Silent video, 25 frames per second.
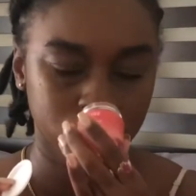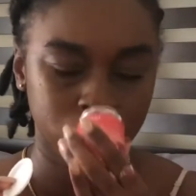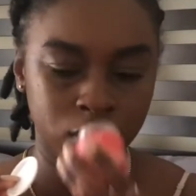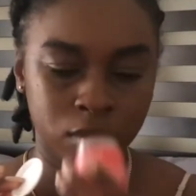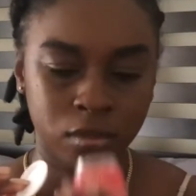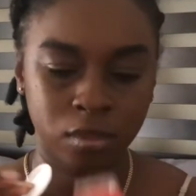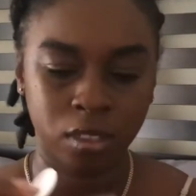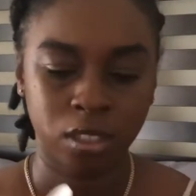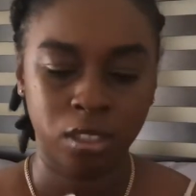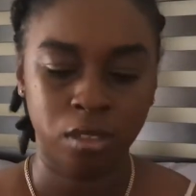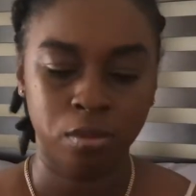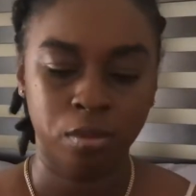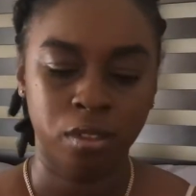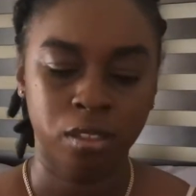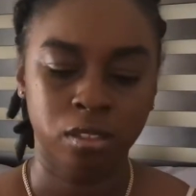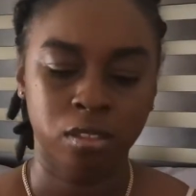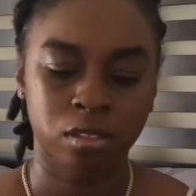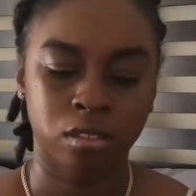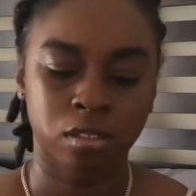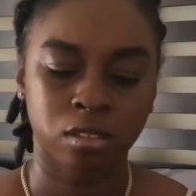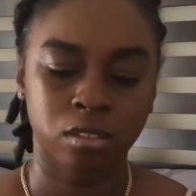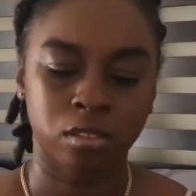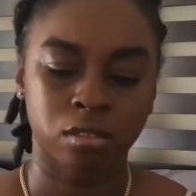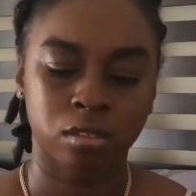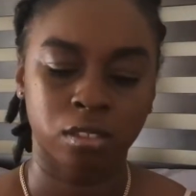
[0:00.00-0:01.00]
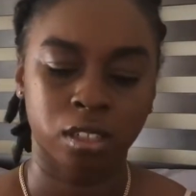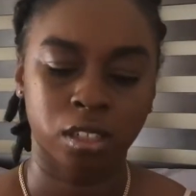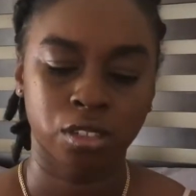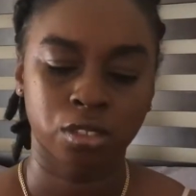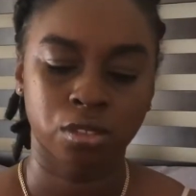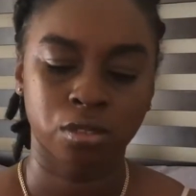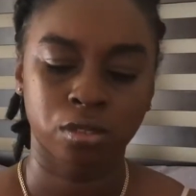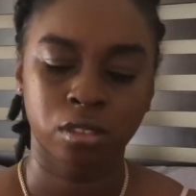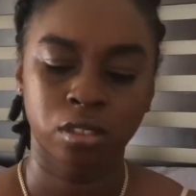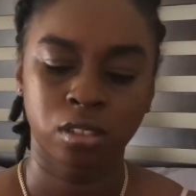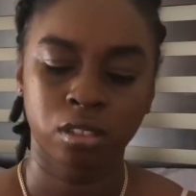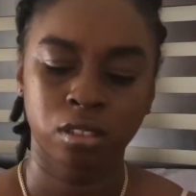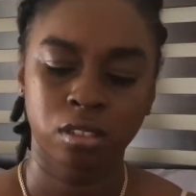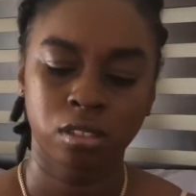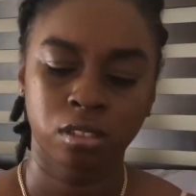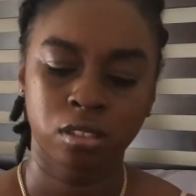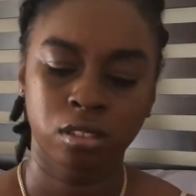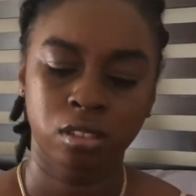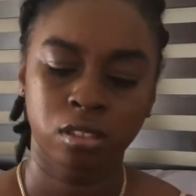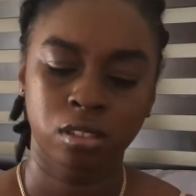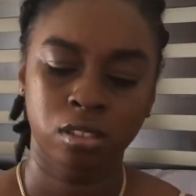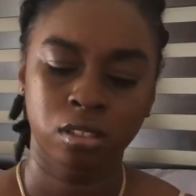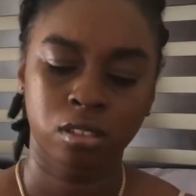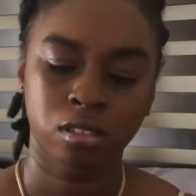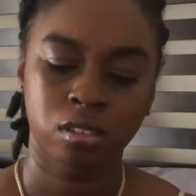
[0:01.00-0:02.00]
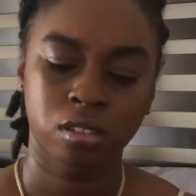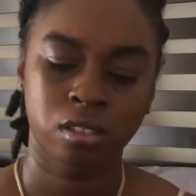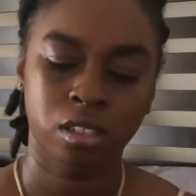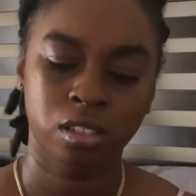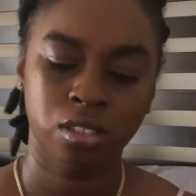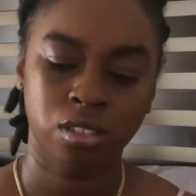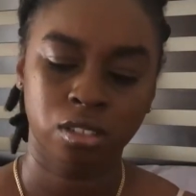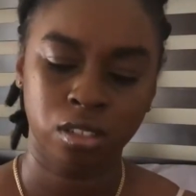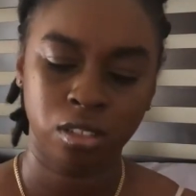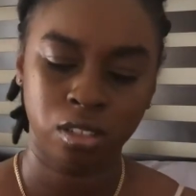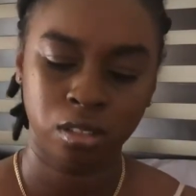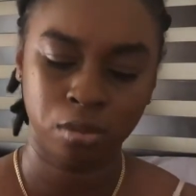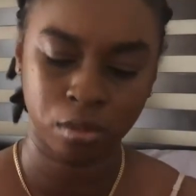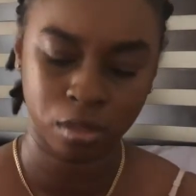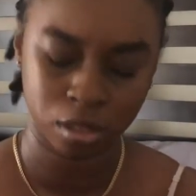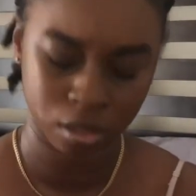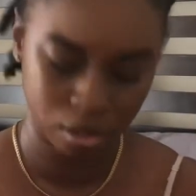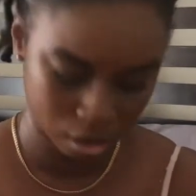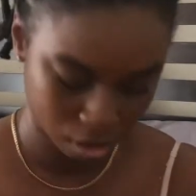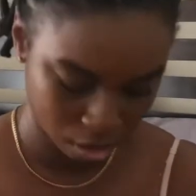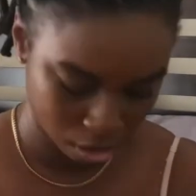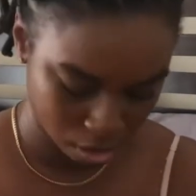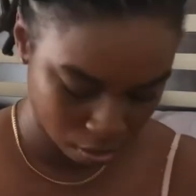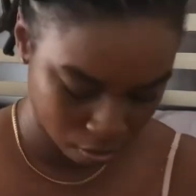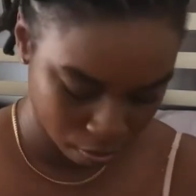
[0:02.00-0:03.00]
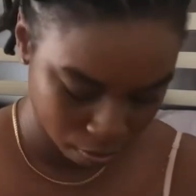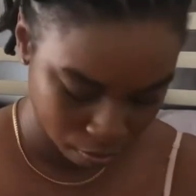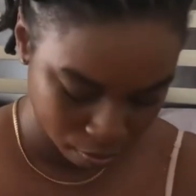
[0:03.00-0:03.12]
It smells good, actually. It actually smells good.